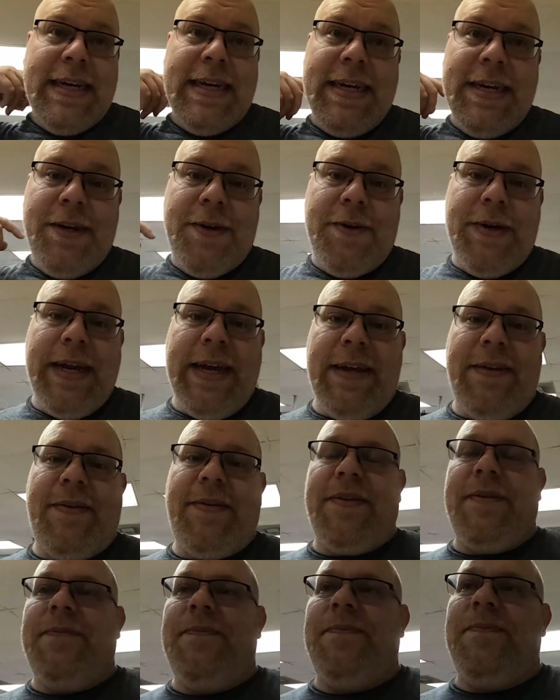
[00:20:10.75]
you know, and
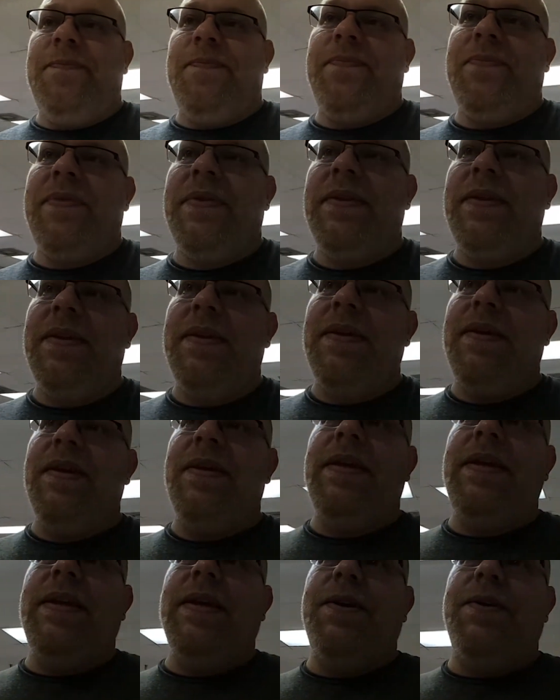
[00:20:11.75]
that's,
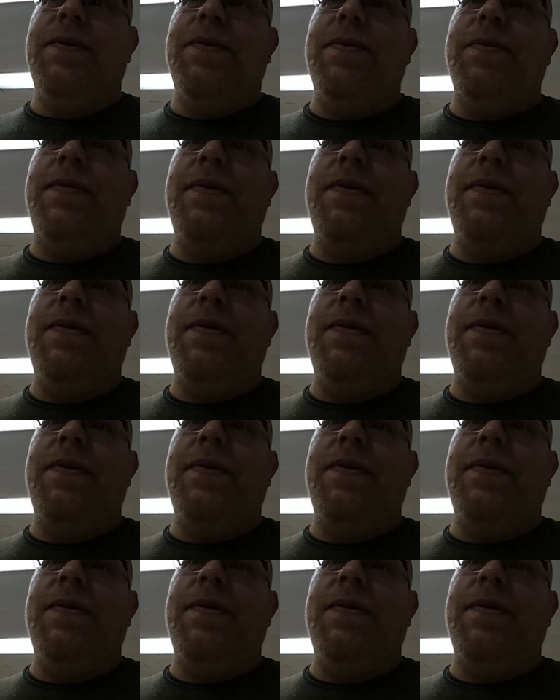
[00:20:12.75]
you know,